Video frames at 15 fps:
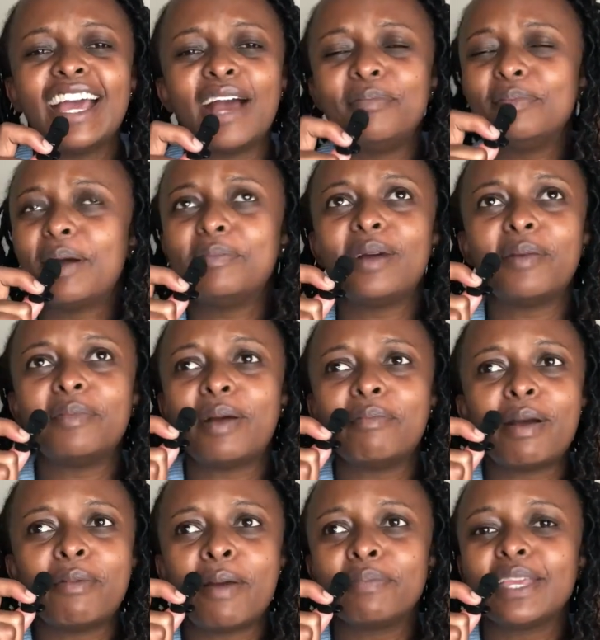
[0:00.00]

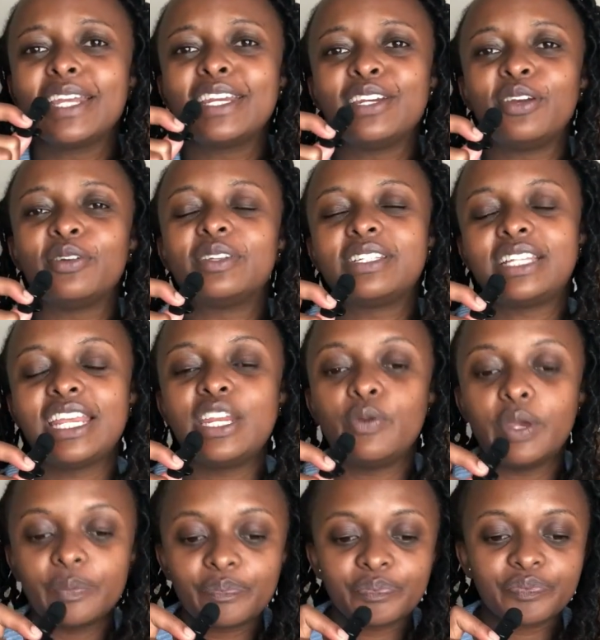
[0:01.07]
I'm getting lost.
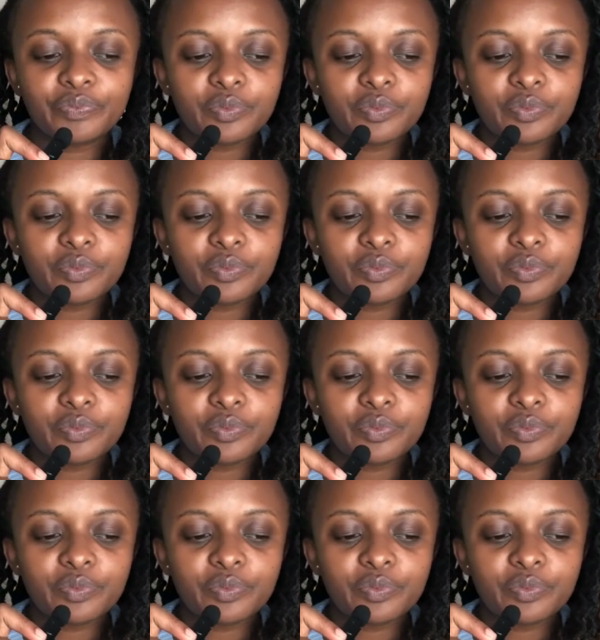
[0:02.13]
Anyway,